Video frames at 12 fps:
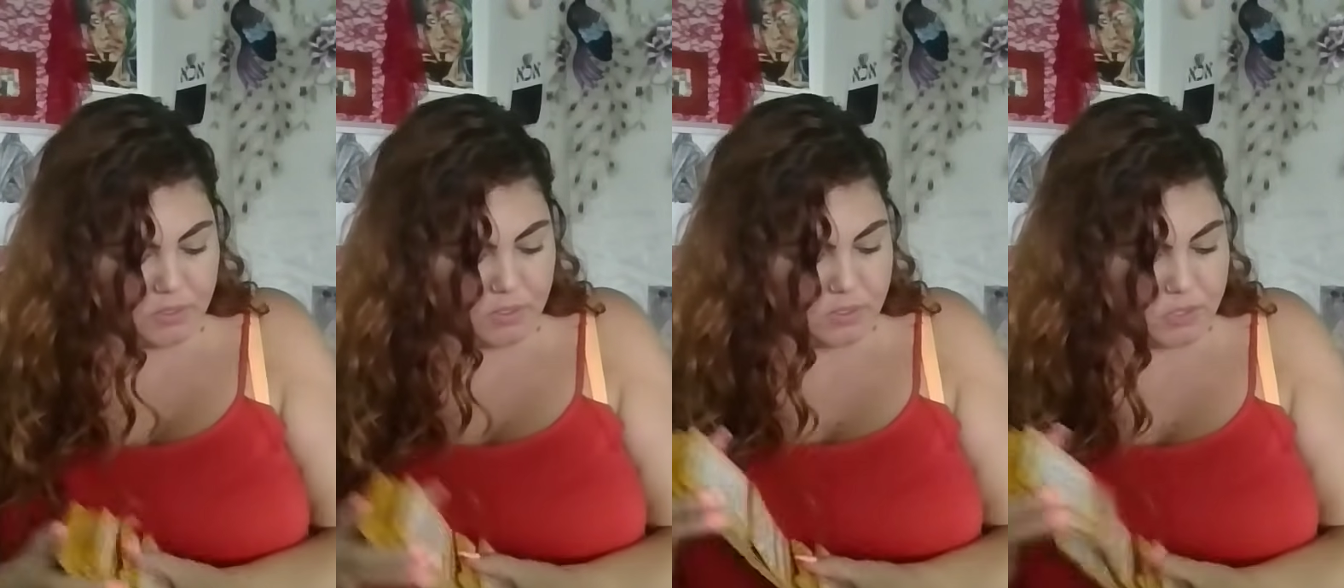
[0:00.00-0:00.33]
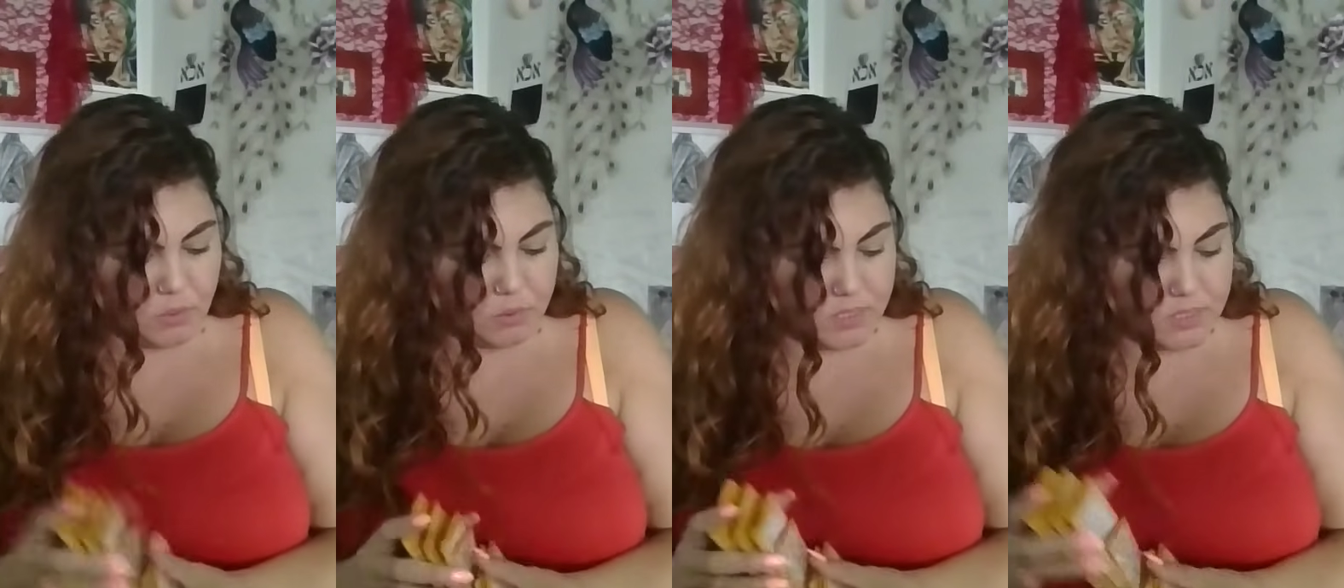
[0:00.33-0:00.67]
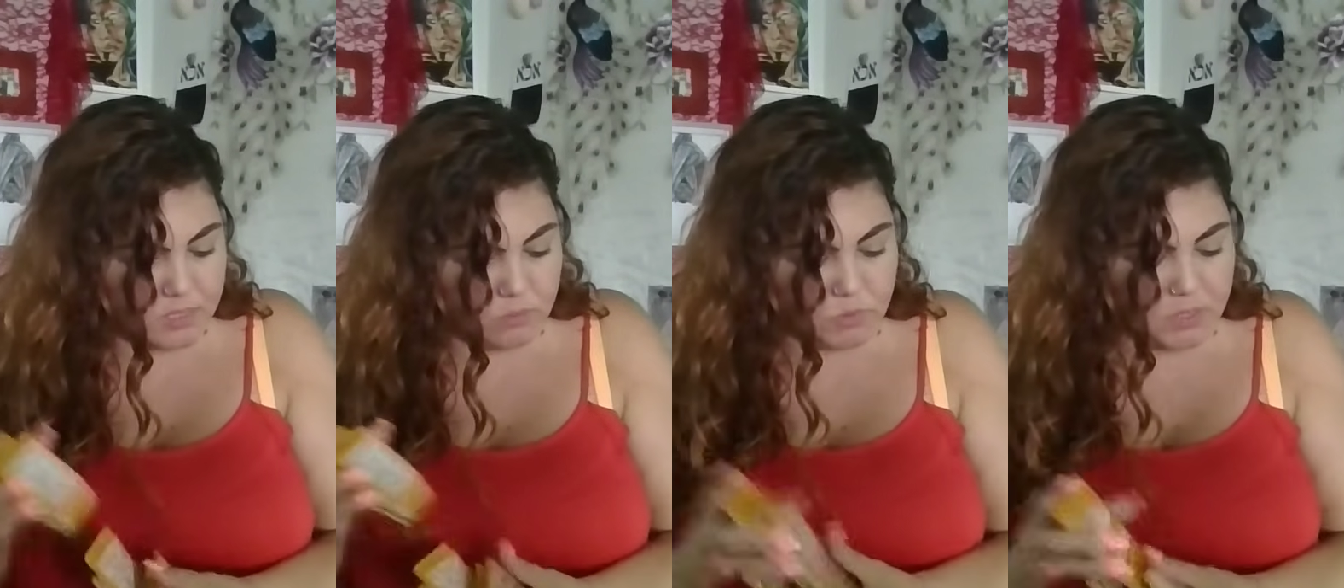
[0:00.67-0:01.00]
So this
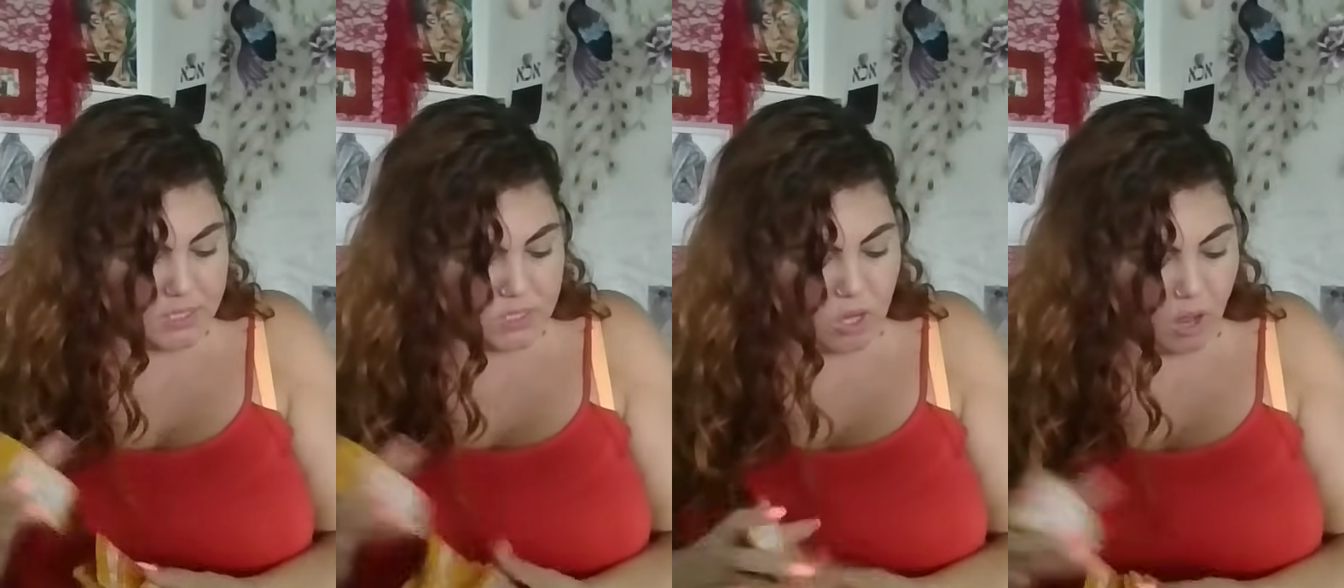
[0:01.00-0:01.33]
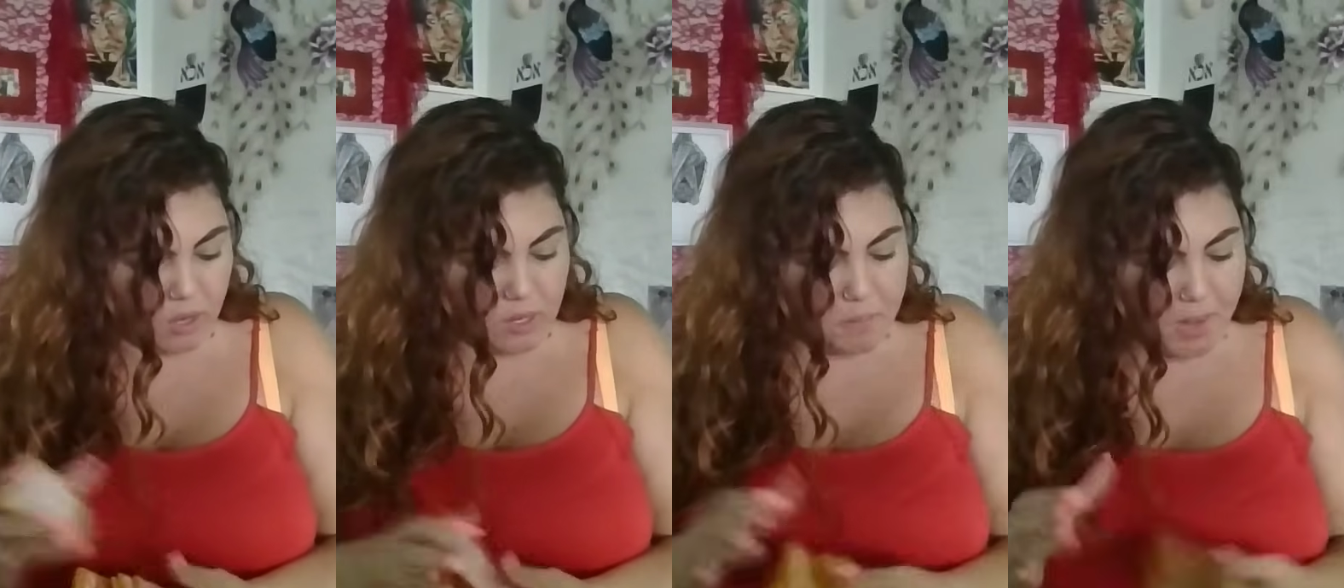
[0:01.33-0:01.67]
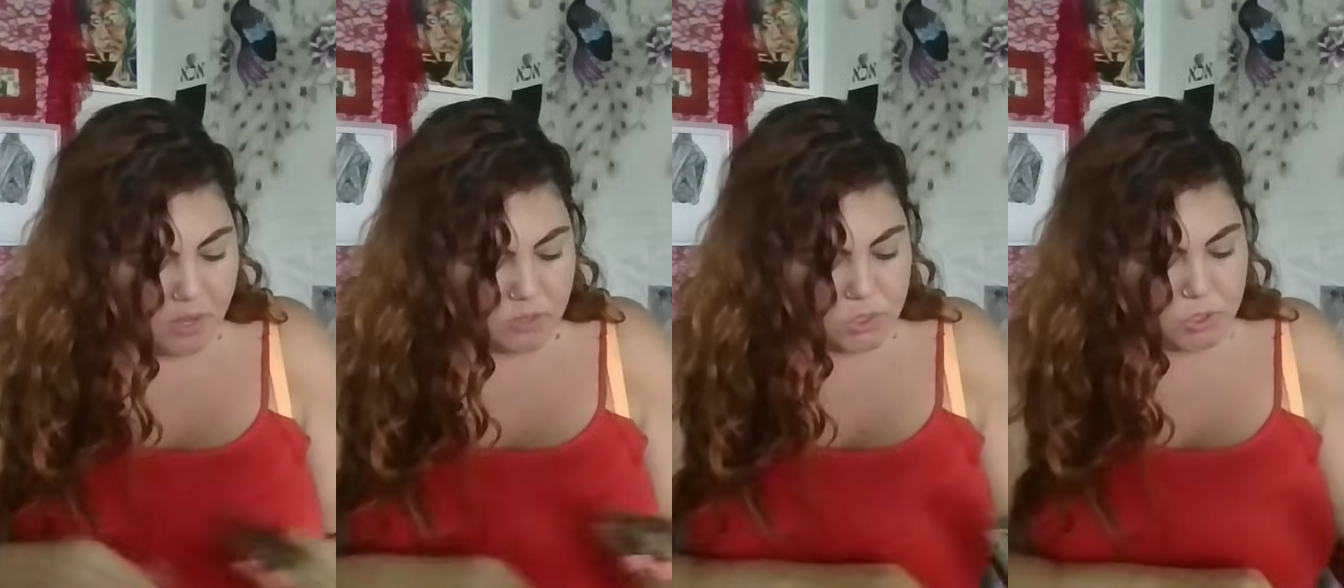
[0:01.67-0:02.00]
can really talk
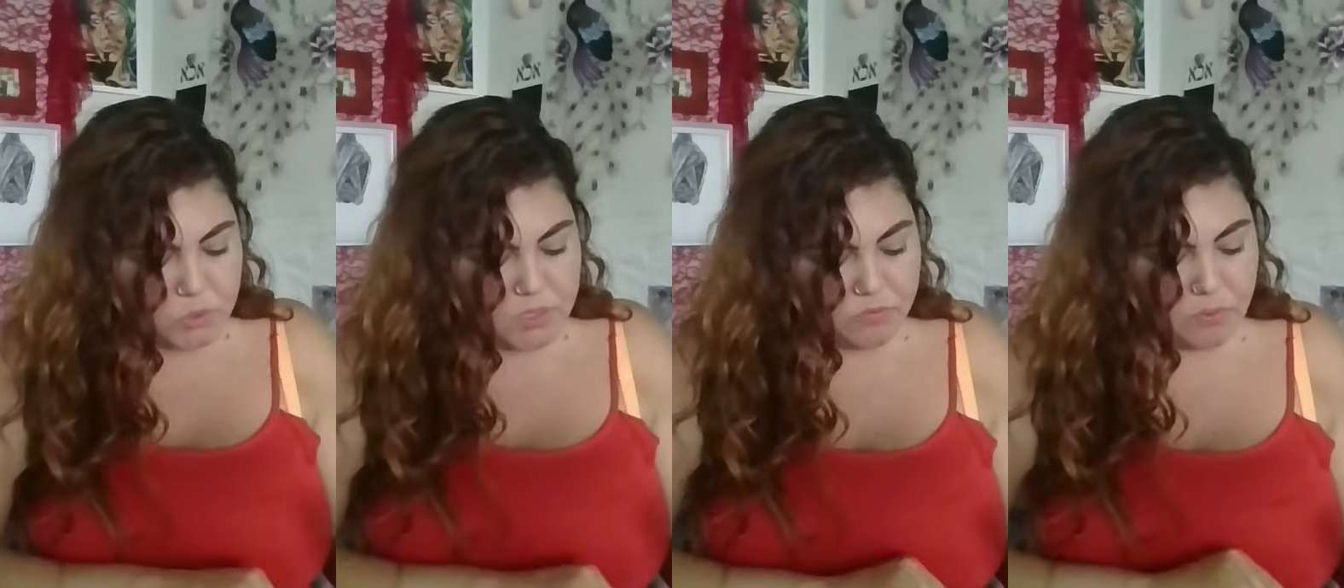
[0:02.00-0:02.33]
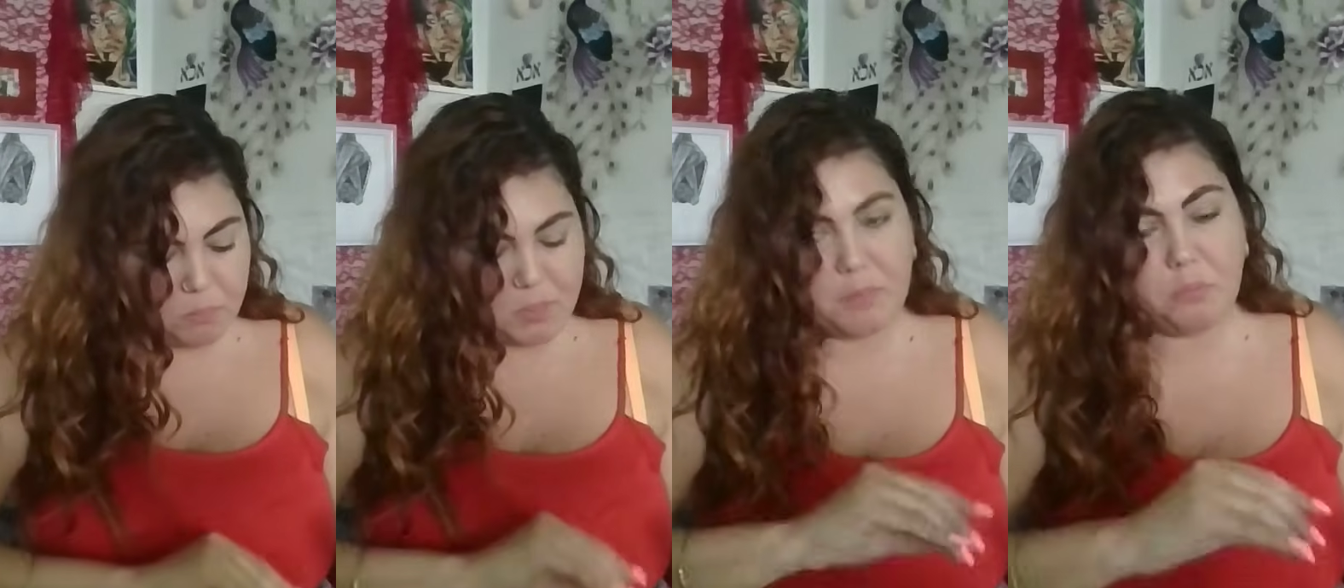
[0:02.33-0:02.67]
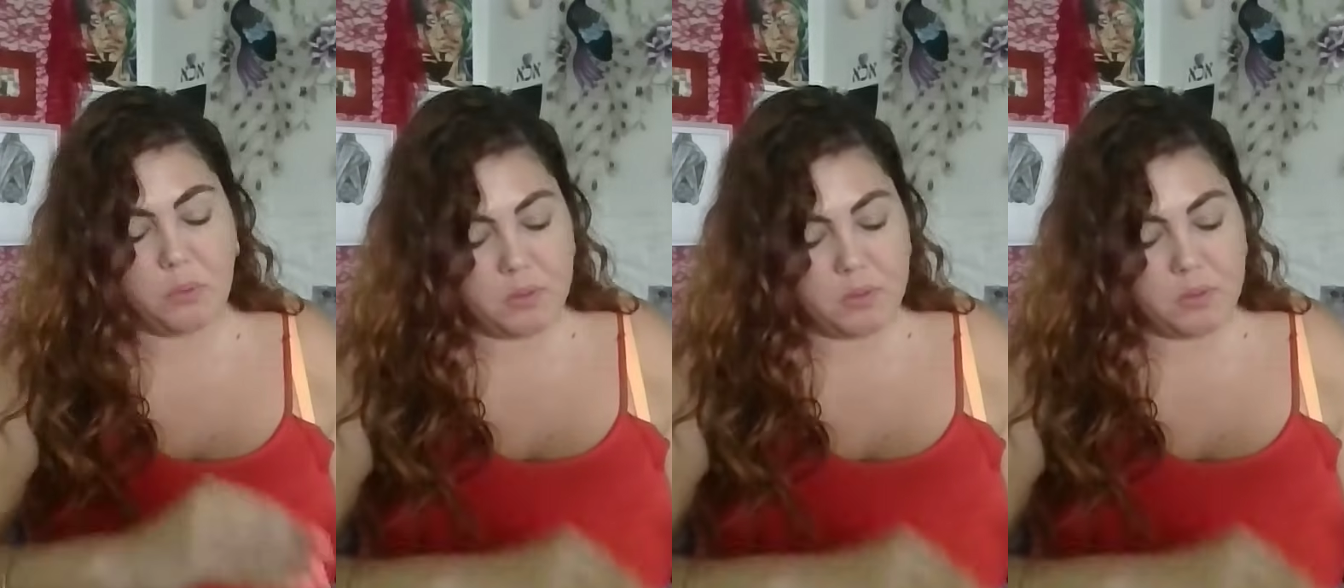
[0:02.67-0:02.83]
about two different people